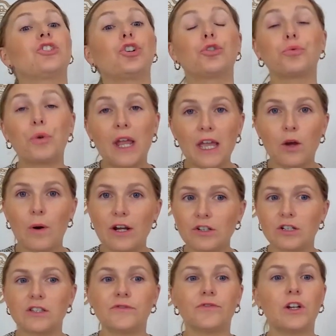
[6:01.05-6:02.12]
are great
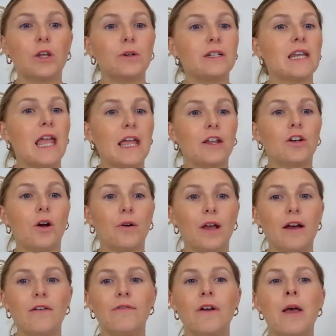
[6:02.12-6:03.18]
questions for you to take note
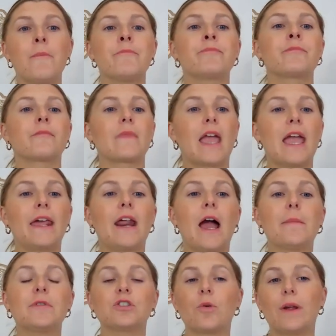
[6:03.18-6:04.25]
of. And
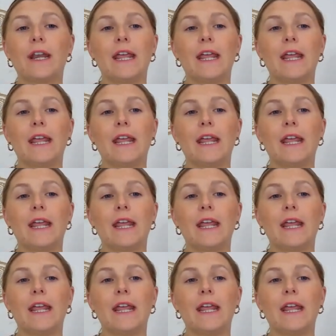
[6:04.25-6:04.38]
I'm just going